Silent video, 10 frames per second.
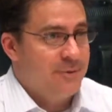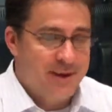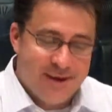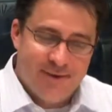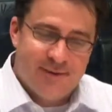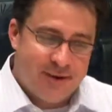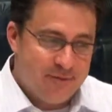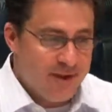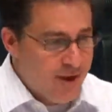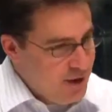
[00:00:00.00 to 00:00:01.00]
So again, it's kind
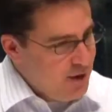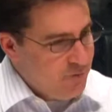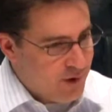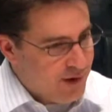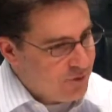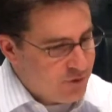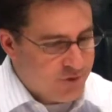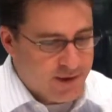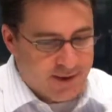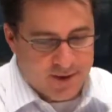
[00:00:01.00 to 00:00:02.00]
of very
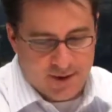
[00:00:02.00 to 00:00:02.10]
interesting